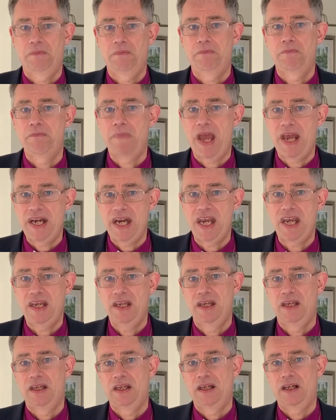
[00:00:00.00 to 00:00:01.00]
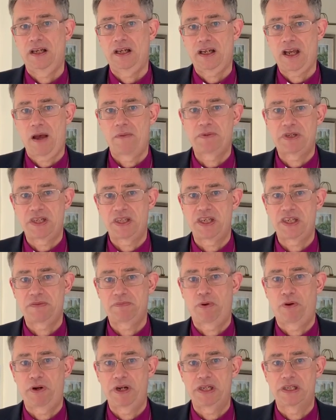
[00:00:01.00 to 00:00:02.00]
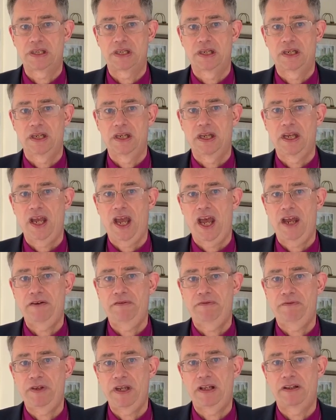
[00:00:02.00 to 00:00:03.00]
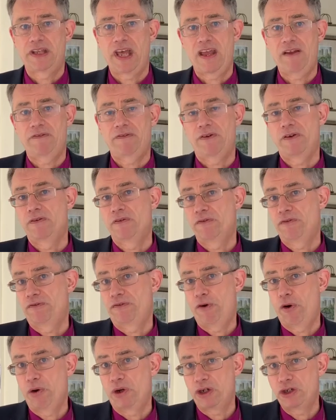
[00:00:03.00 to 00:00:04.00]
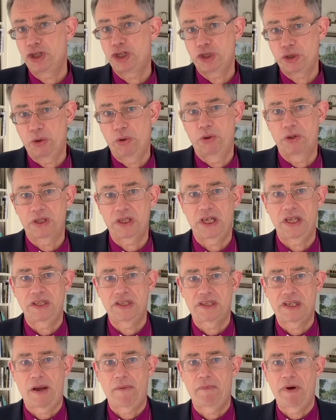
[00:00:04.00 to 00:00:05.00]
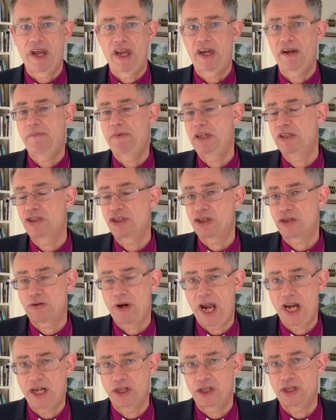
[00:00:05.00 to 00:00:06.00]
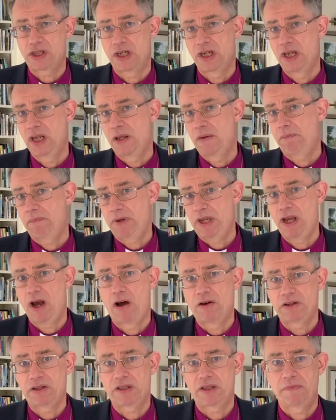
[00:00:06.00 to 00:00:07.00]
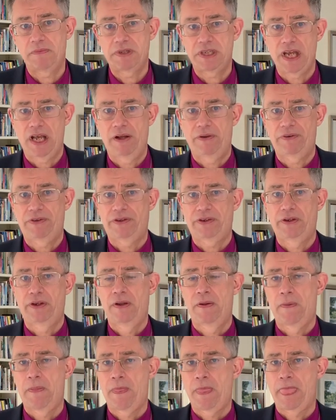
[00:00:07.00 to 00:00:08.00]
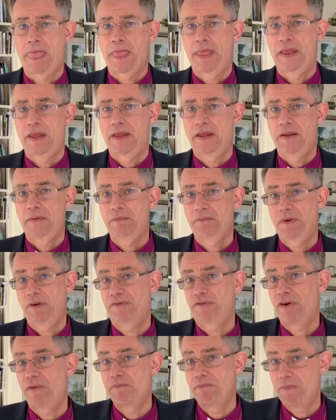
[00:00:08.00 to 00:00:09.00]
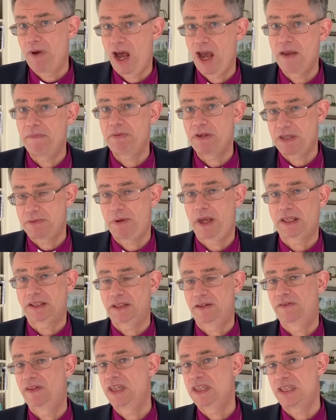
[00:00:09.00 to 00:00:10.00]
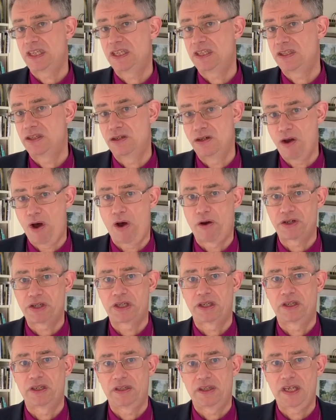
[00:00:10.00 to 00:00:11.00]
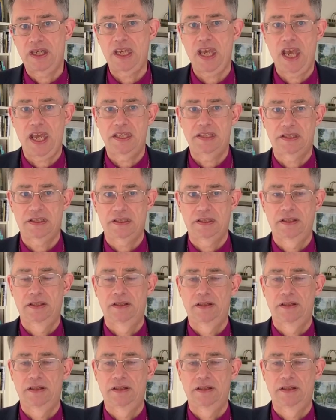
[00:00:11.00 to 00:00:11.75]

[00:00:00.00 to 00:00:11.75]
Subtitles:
Many come to this point and feel they've fallen short in some way and have been stretched beyond themselves. But from my perspective, this is not the case.